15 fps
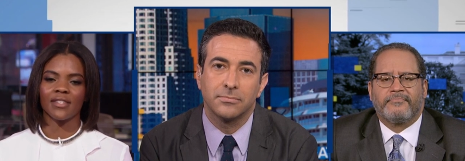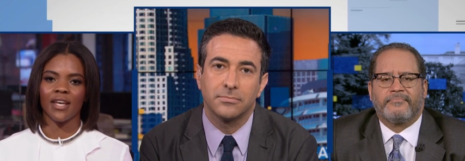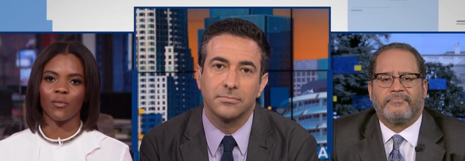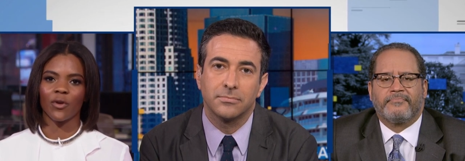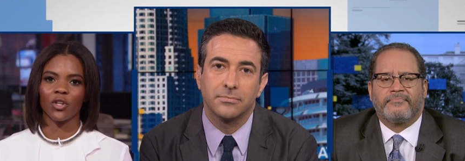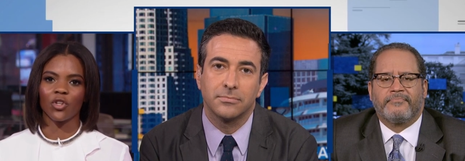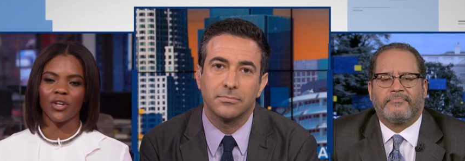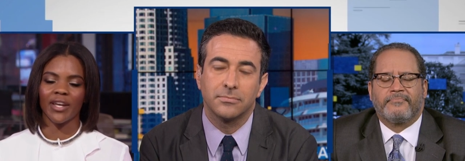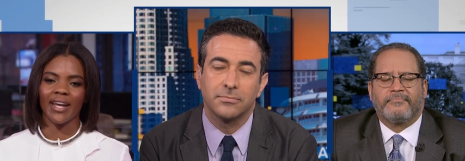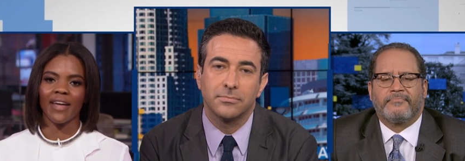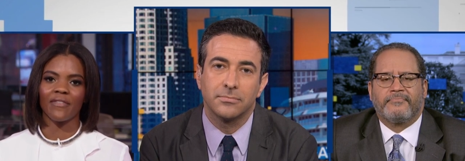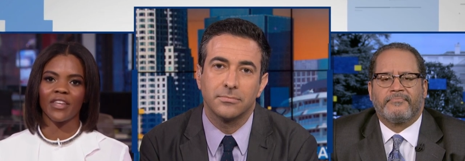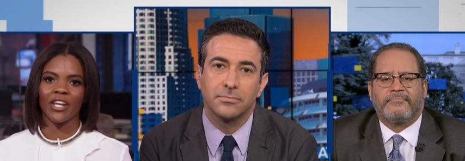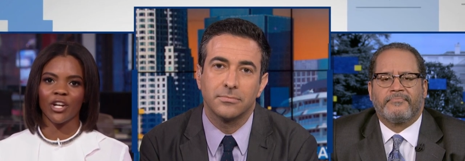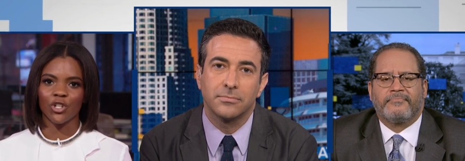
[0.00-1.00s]
Speaker 1: and we're looking at
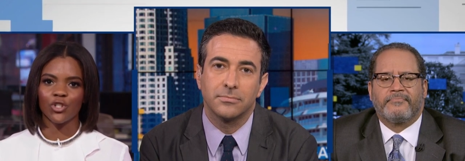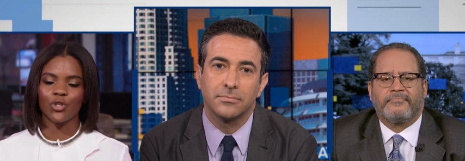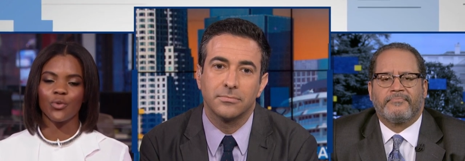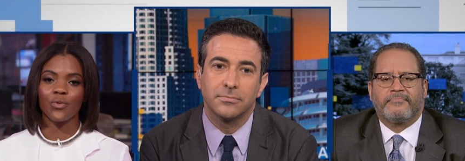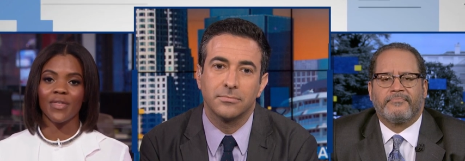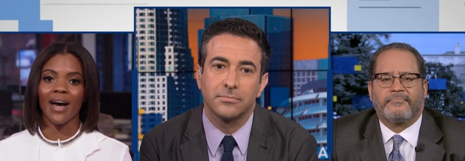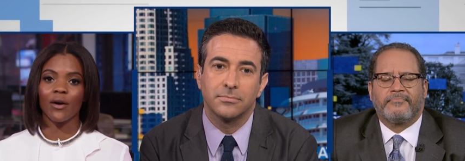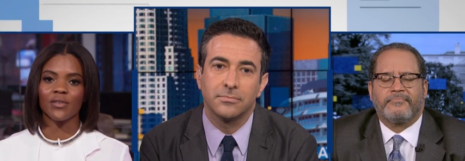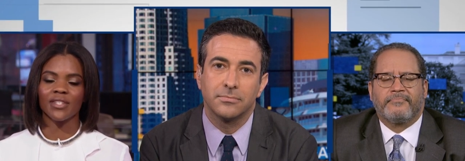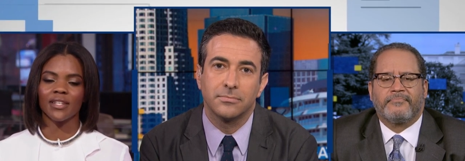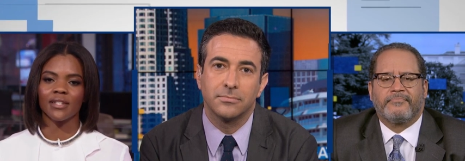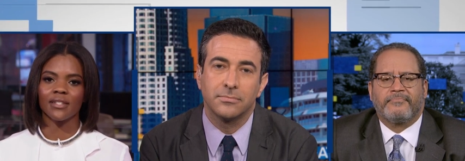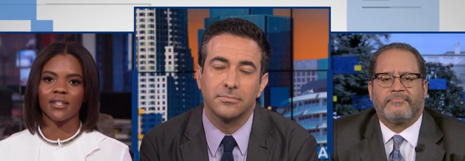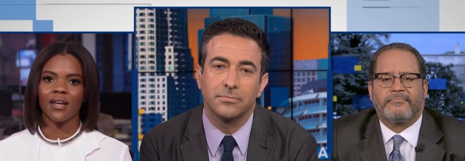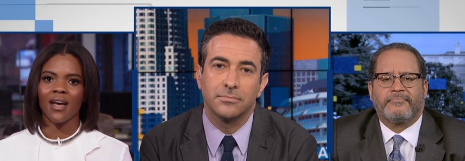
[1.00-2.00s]
the year
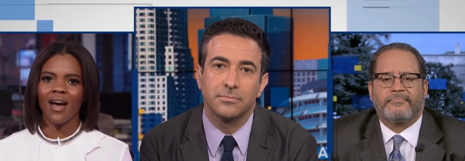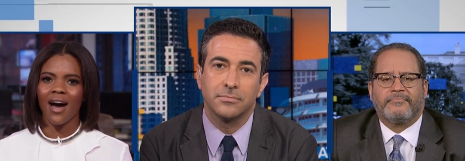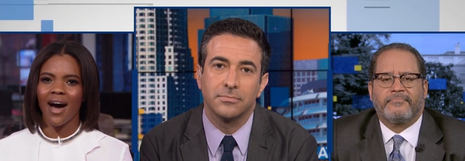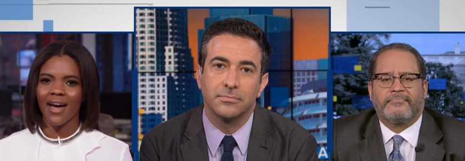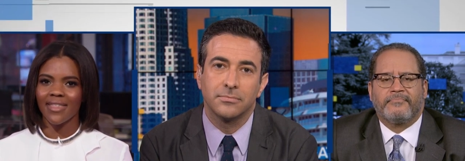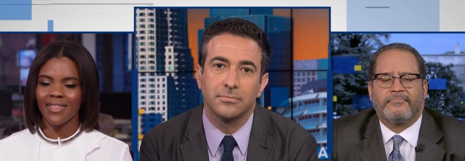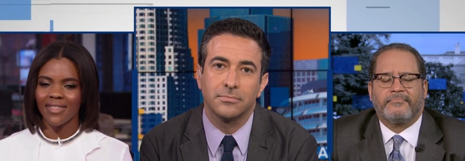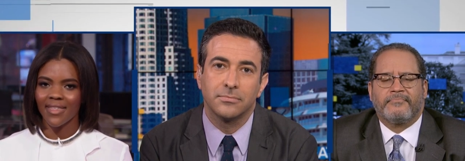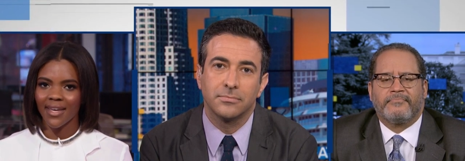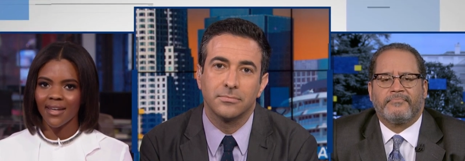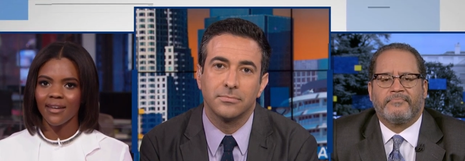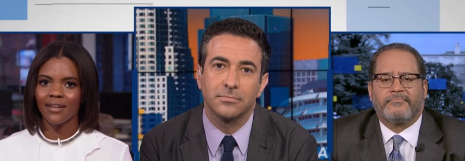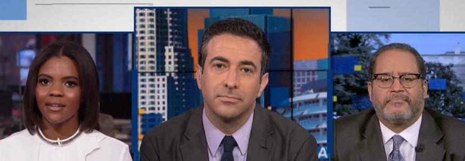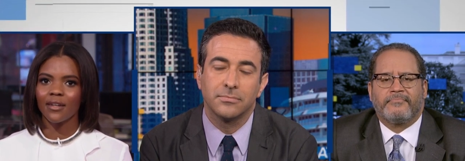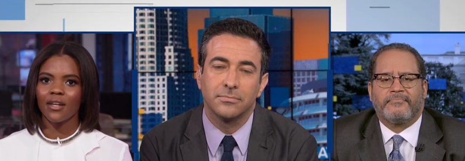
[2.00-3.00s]
2000. I
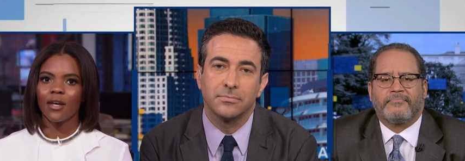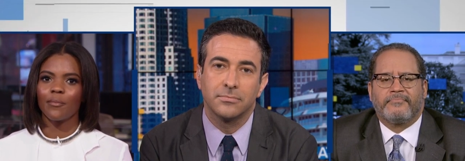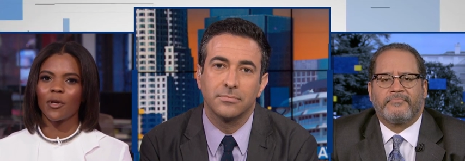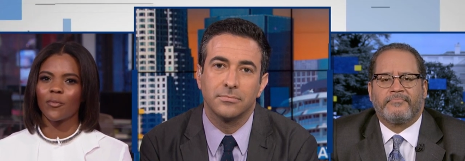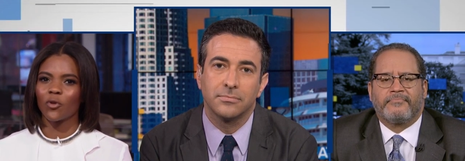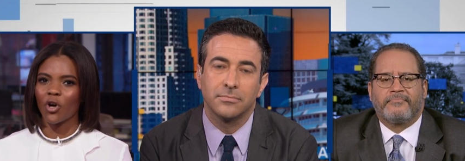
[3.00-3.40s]
think people